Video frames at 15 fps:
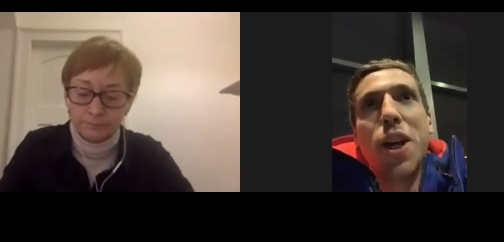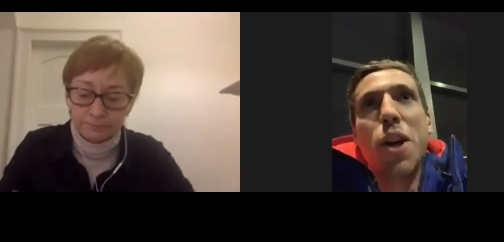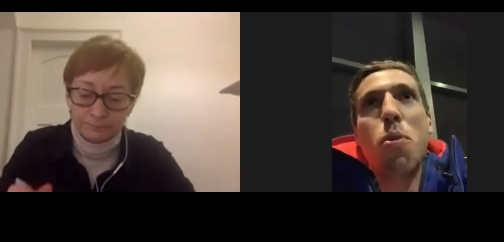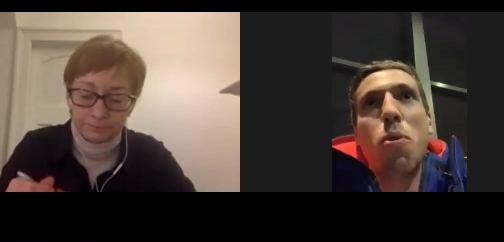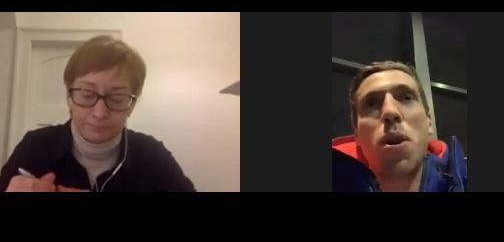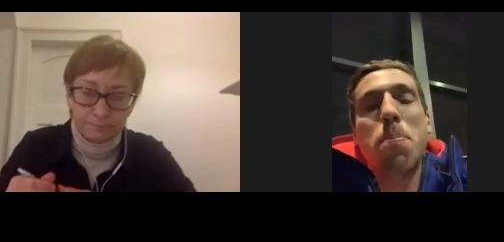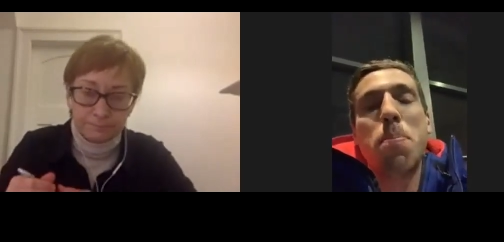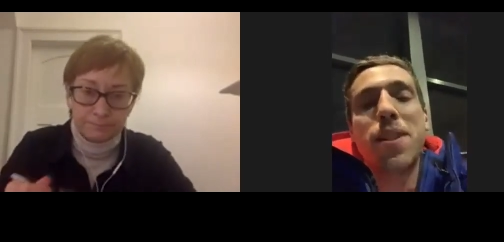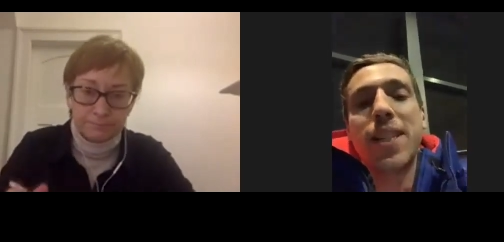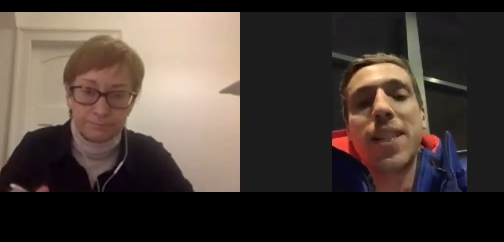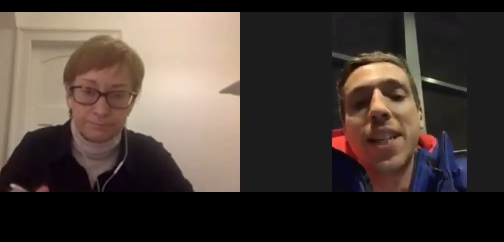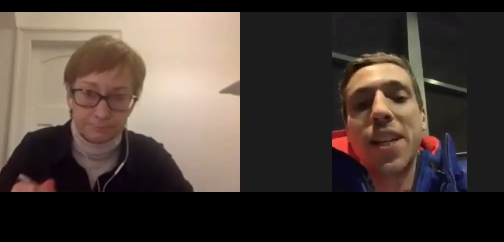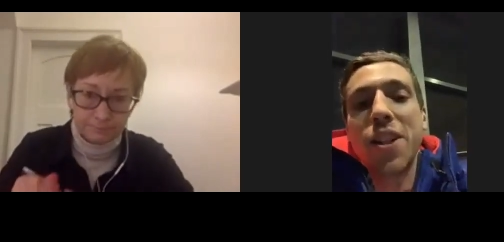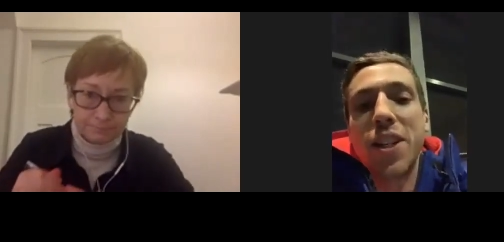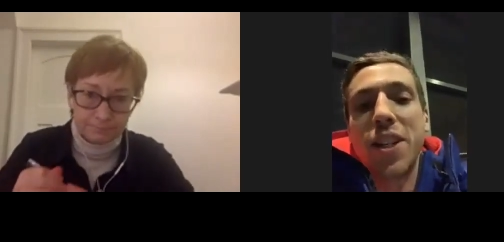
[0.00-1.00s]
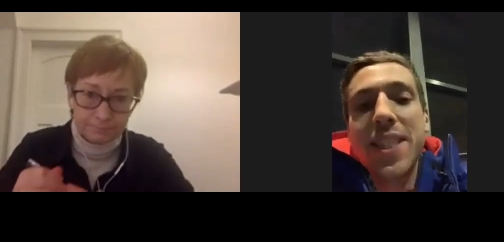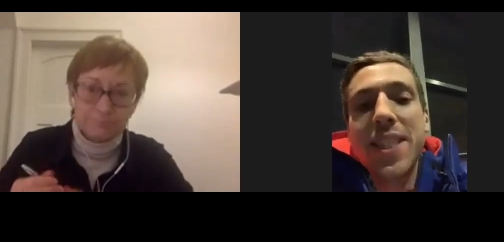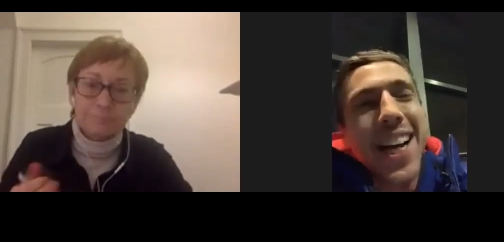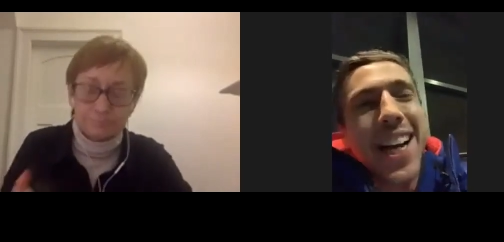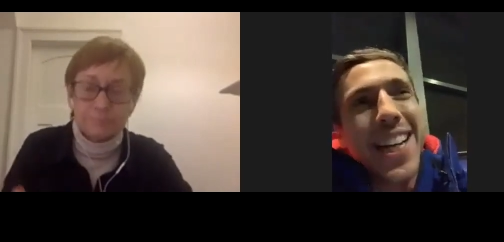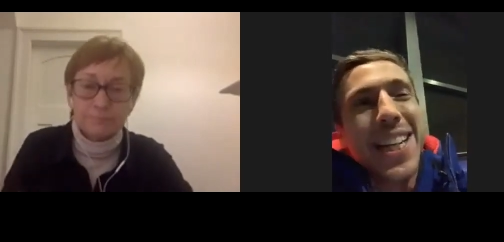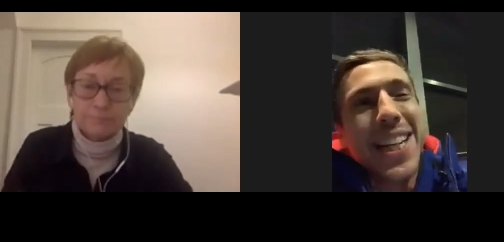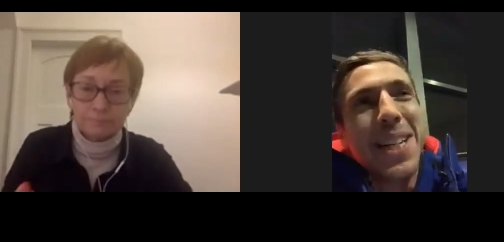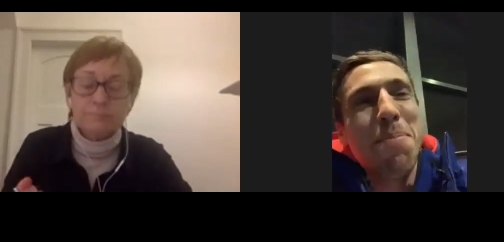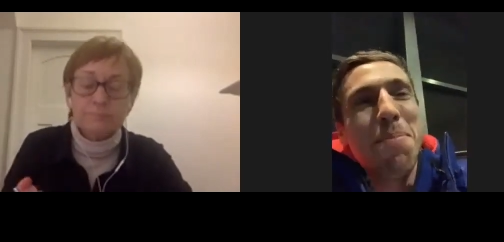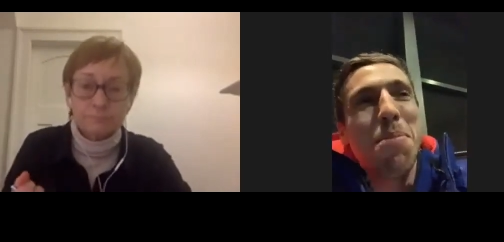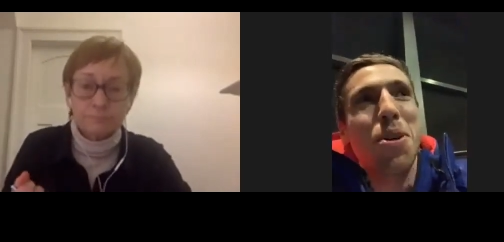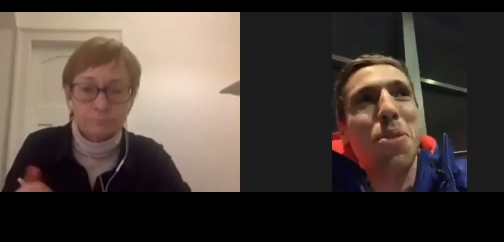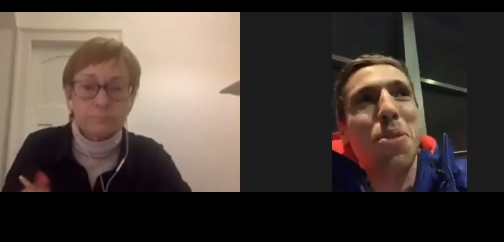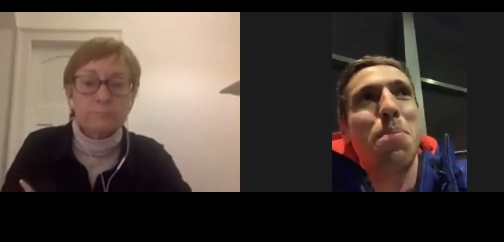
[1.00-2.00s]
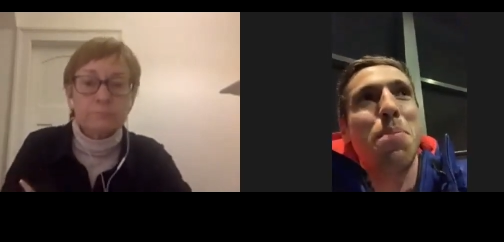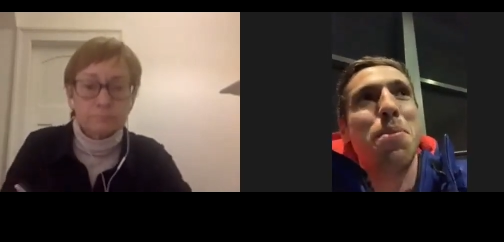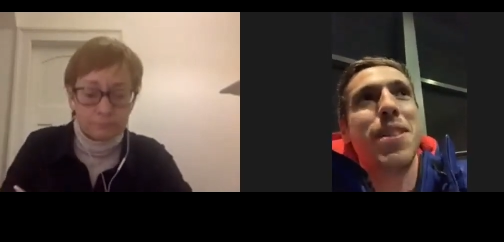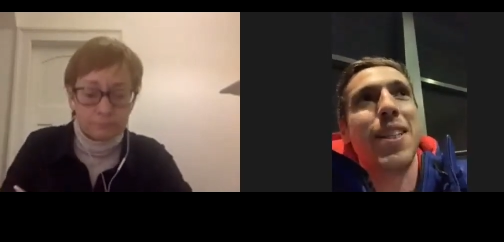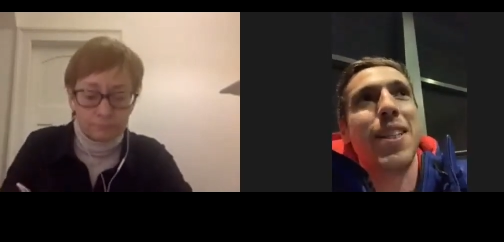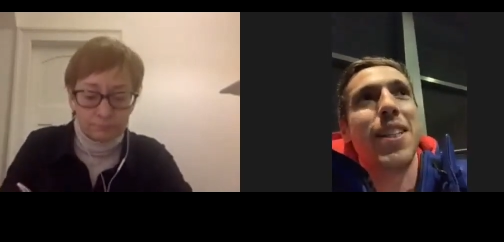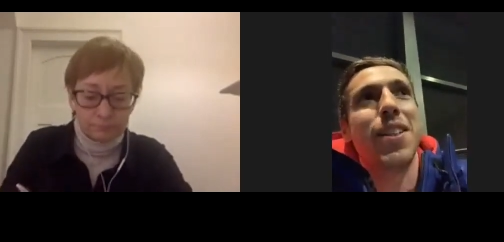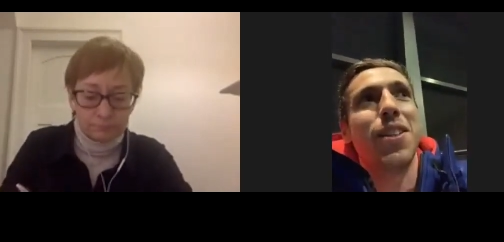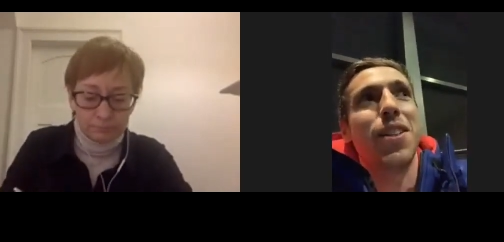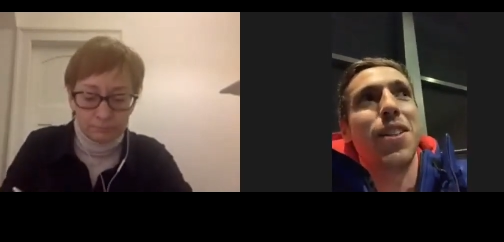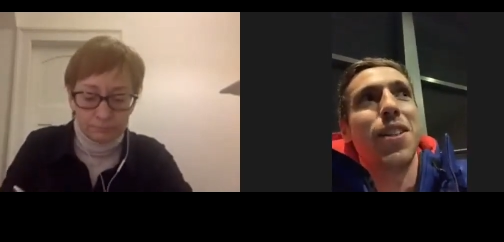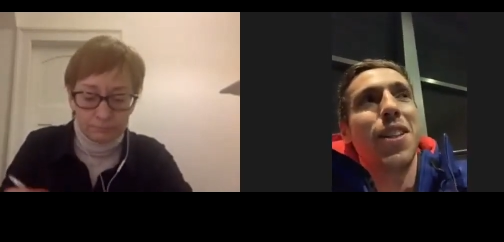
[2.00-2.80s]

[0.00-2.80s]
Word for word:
Speaker 1: one particular time or particular